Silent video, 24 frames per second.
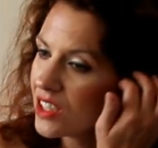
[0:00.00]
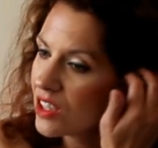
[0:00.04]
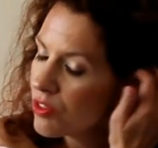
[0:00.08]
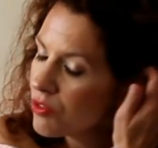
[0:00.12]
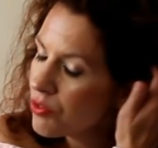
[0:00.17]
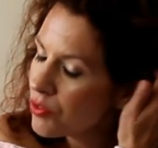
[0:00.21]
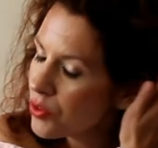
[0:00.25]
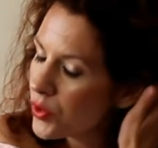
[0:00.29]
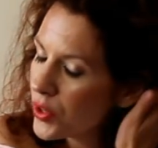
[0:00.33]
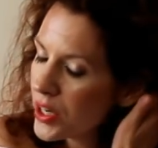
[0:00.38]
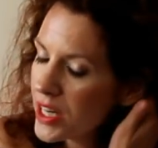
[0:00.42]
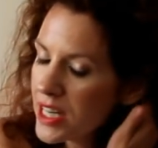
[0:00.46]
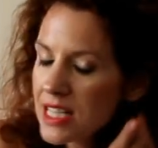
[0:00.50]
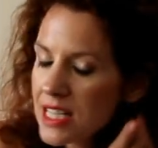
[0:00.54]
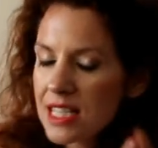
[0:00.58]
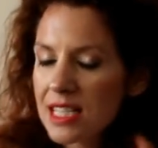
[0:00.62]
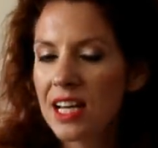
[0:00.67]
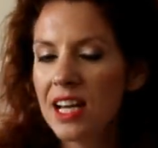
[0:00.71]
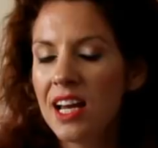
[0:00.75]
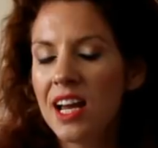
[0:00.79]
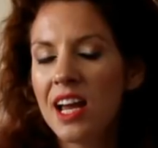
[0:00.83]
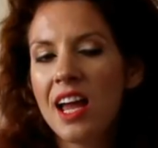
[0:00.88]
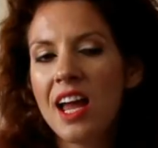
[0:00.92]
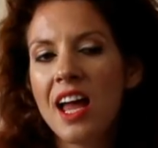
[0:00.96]
first,
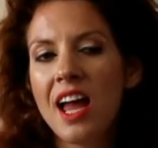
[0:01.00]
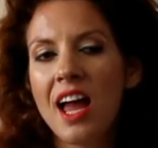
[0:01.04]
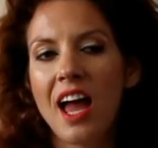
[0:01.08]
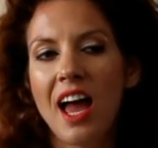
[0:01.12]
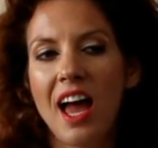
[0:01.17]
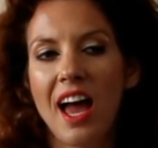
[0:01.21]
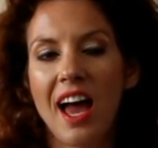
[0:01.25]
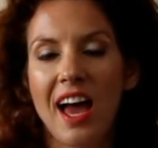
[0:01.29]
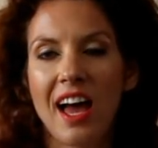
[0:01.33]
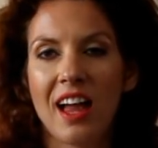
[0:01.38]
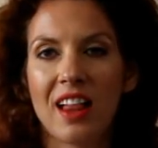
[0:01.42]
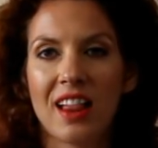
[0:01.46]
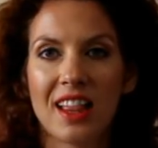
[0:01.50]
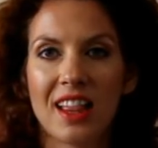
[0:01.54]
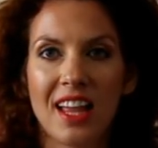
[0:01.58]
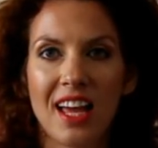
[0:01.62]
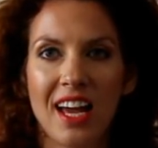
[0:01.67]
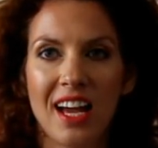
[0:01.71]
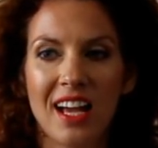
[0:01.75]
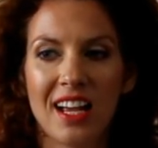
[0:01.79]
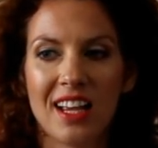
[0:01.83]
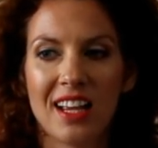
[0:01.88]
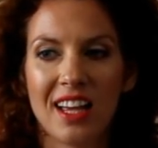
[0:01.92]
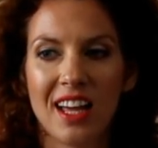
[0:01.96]
and
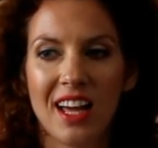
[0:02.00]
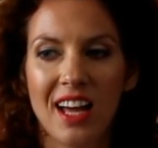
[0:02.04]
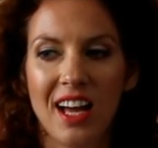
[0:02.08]
then